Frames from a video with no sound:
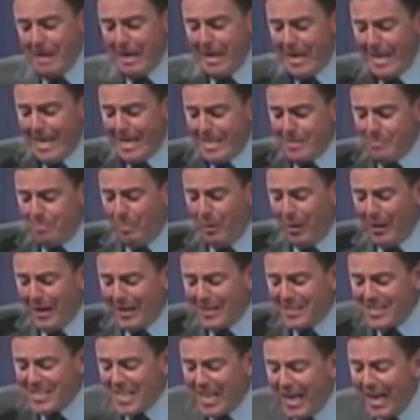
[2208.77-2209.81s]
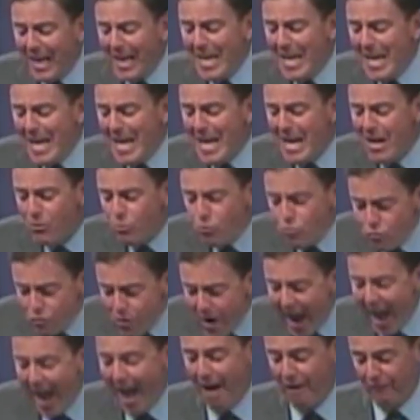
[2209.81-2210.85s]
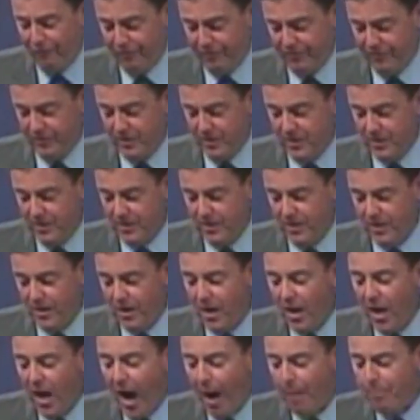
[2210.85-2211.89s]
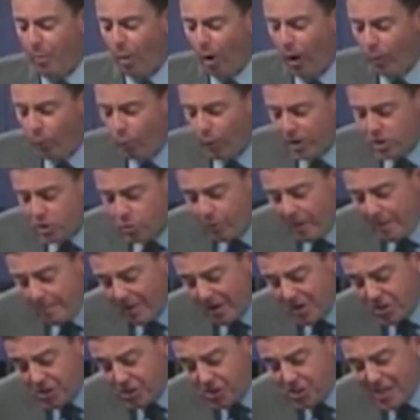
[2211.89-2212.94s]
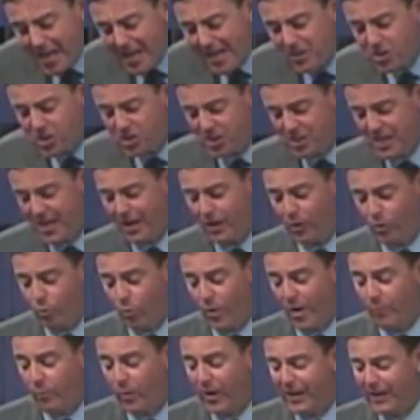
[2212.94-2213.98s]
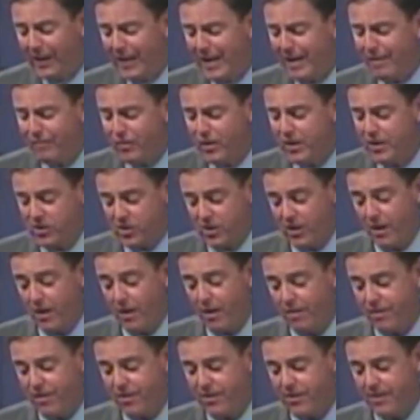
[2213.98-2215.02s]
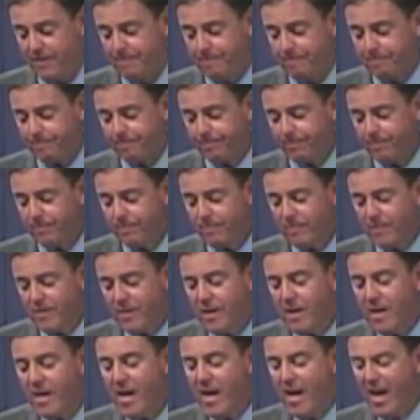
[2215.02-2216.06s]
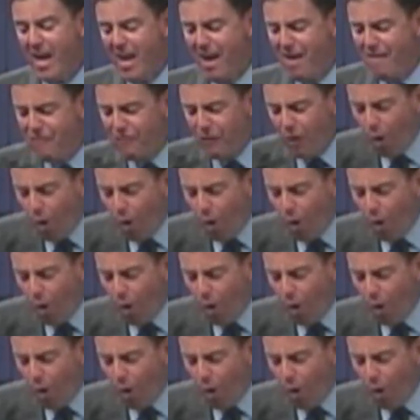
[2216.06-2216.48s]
is but a tiny raft upon which we must set sail when we leave this earth. If